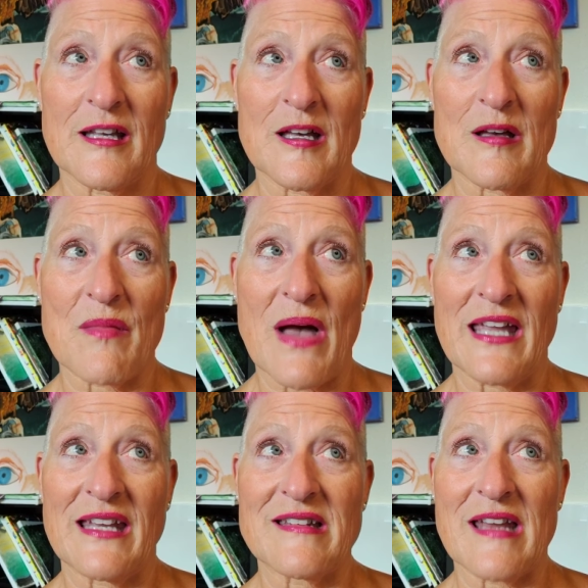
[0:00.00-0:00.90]
Um, I
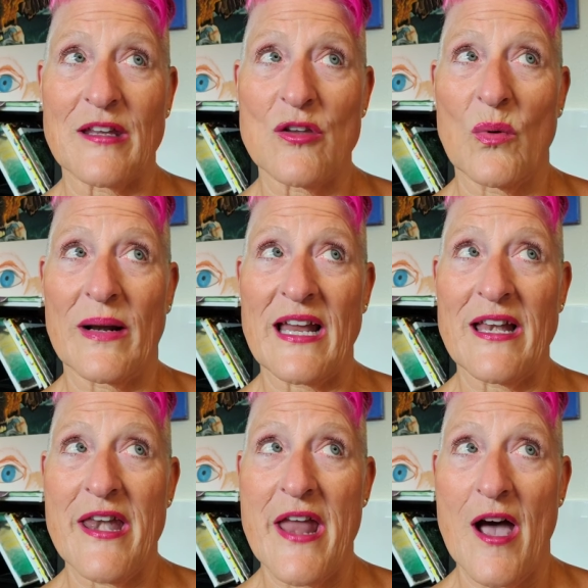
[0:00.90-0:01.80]
can tell you what I
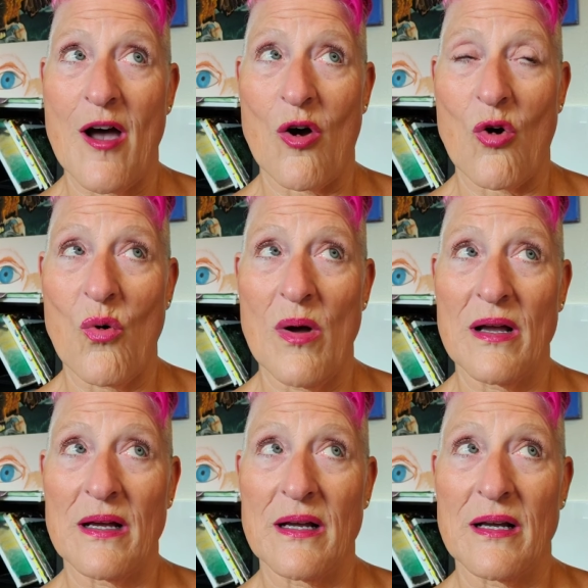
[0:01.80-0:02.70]
know
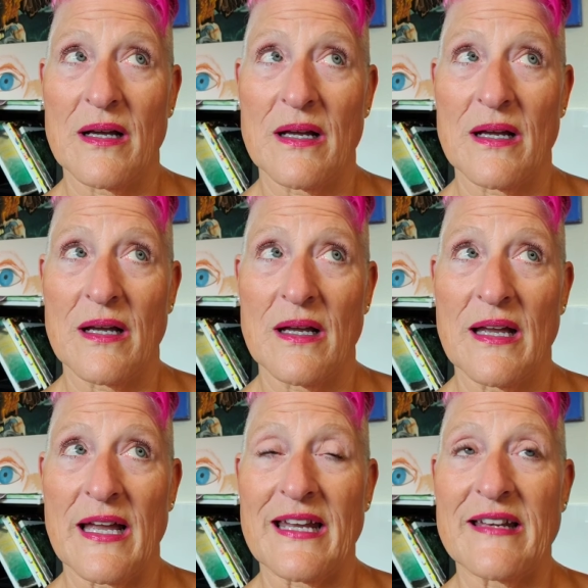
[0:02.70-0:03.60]

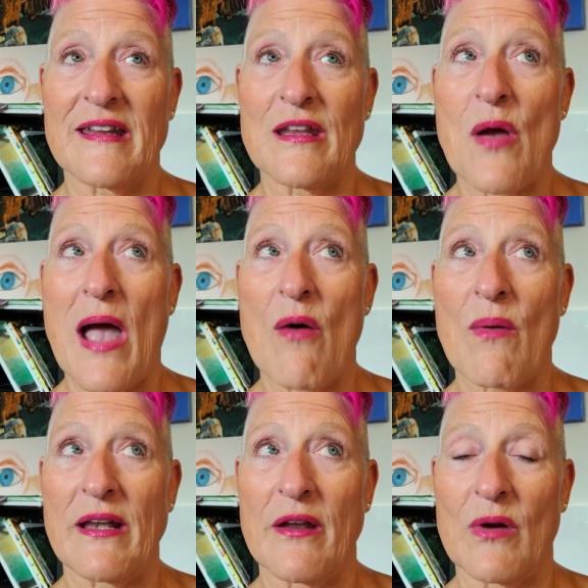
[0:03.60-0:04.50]
I can tell you how
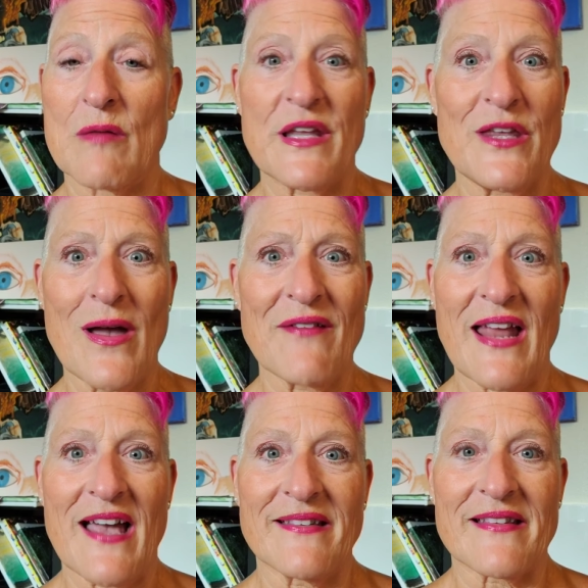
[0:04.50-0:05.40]
I know it, but you have to
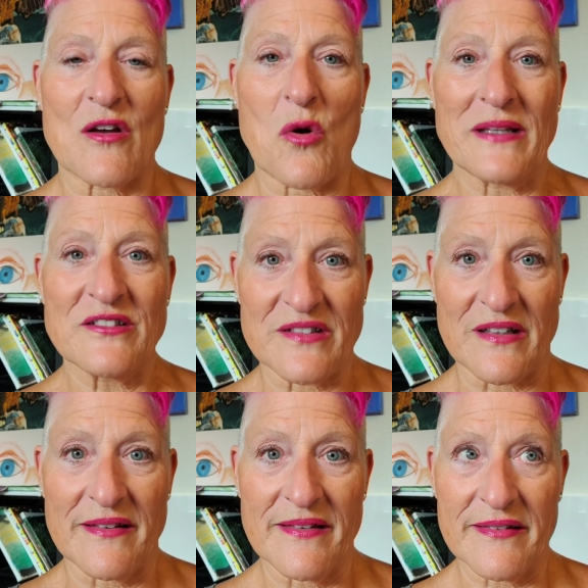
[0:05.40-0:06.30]
ask the
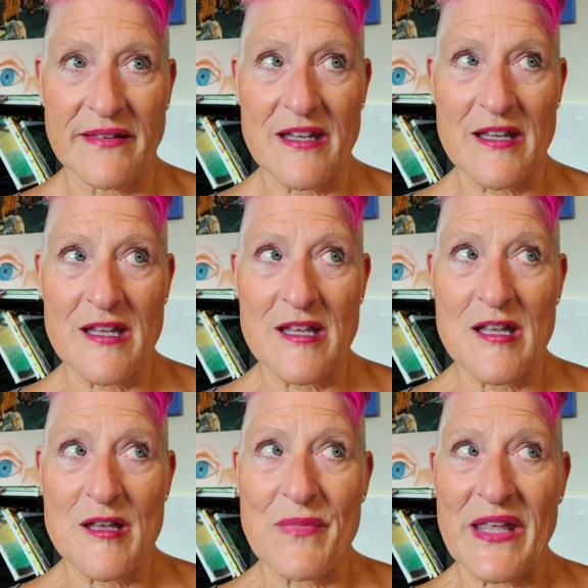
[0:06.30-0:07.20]
questions
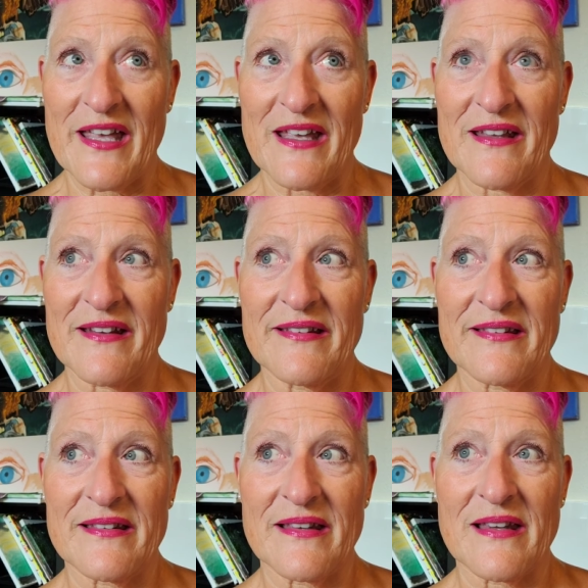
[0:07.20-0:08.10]
because